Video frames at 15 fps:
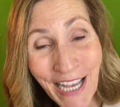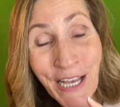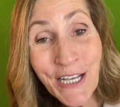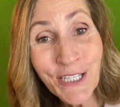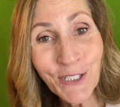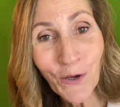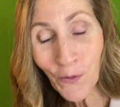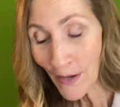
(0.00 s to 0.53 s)

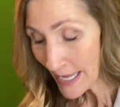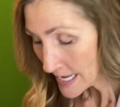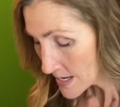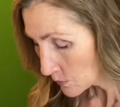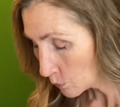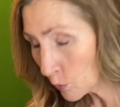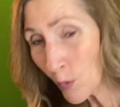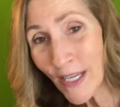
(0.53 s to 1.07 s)
So
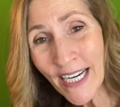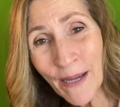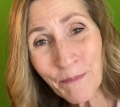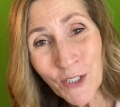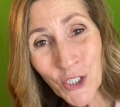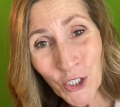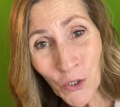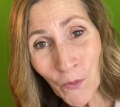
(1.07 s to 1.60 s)
what I'm
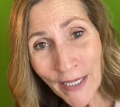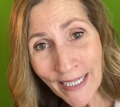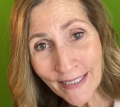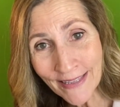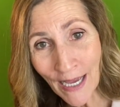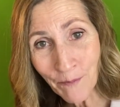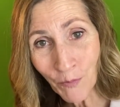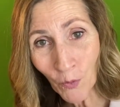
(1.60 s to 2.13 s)
doing at
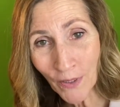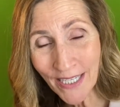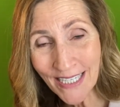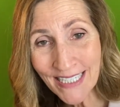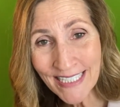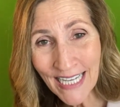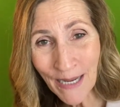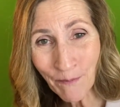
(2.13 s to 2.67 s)
that point
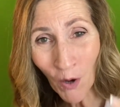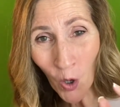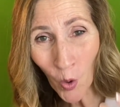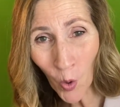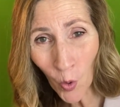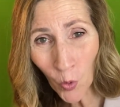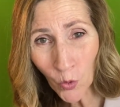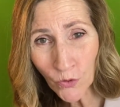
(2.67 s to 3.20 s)
is I'm
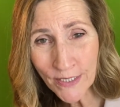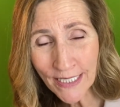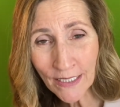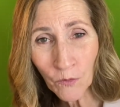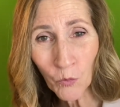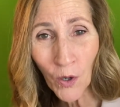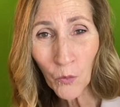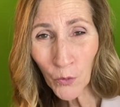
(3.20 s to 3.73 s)
holding
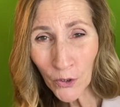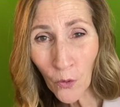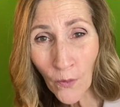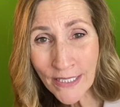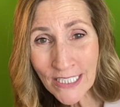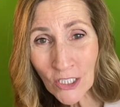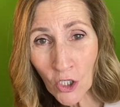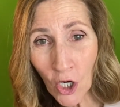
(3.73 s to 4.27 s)
what we're going
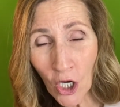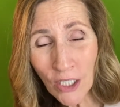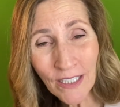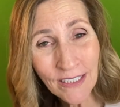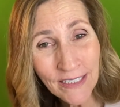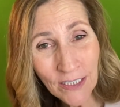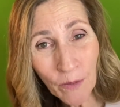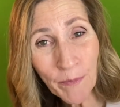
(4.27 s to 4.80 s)
to call a
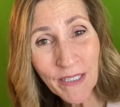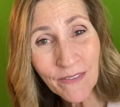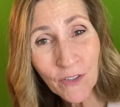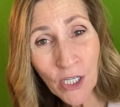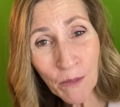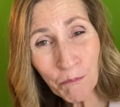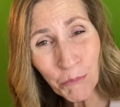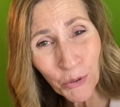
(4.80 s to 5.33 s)
little bit of
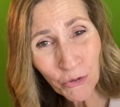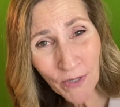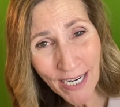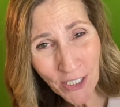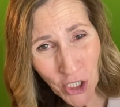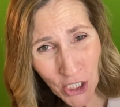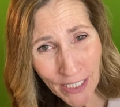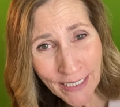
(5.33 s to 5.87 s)

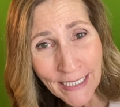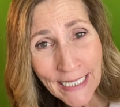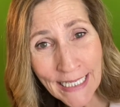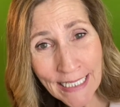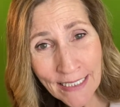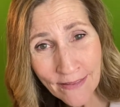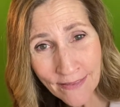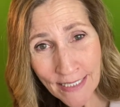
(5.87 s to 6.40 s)
compression
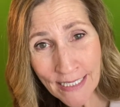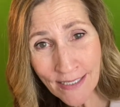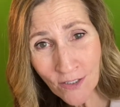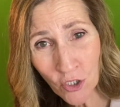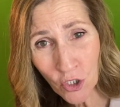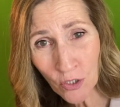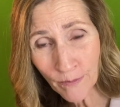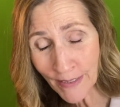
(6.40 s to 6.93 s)
in the
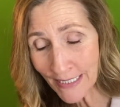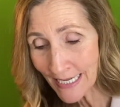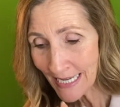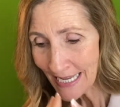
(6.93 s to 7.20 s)
instrument.